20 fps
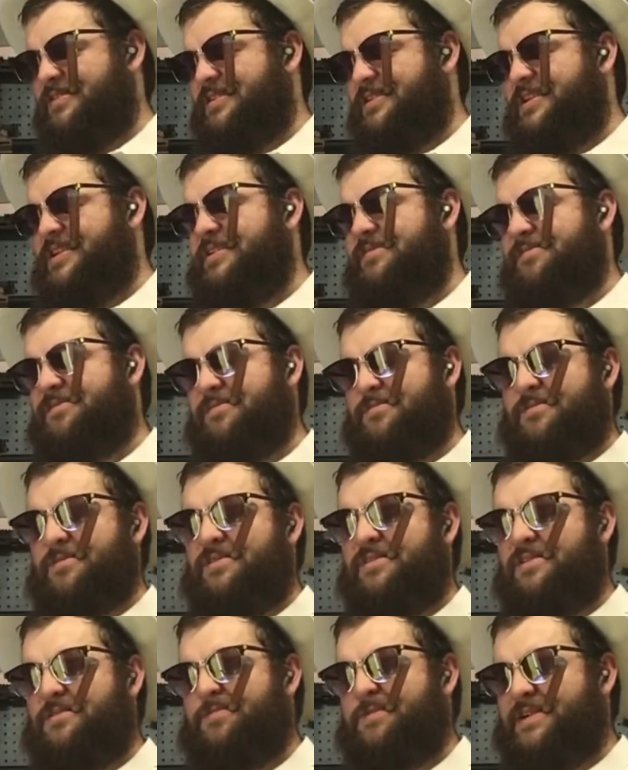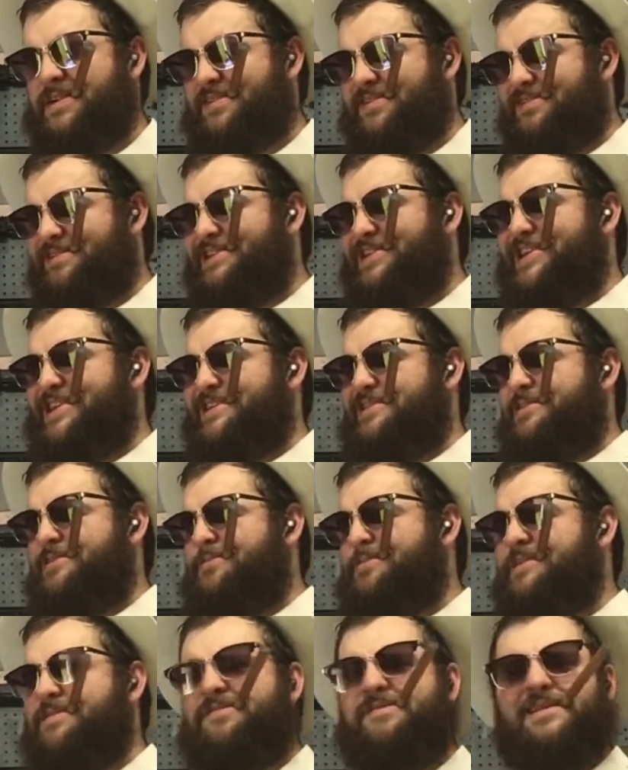Gives them a little bit of style, a little
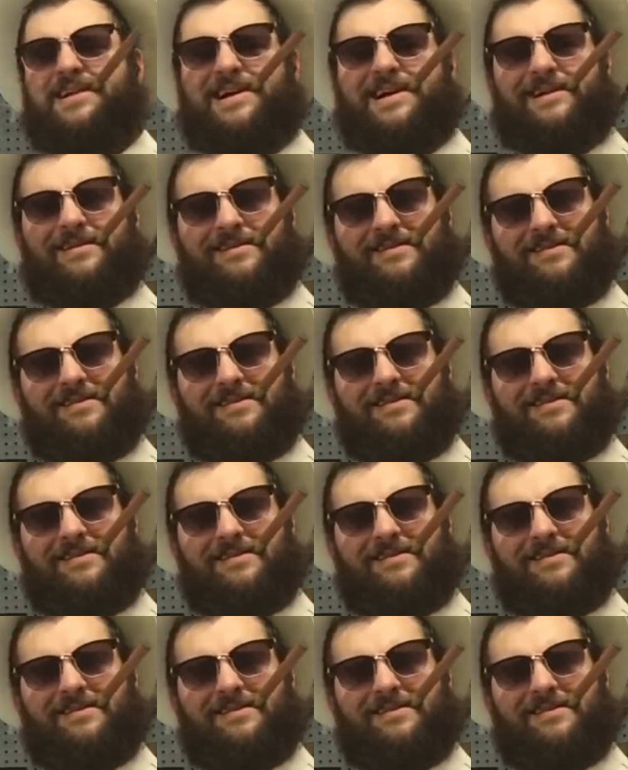bit of flair.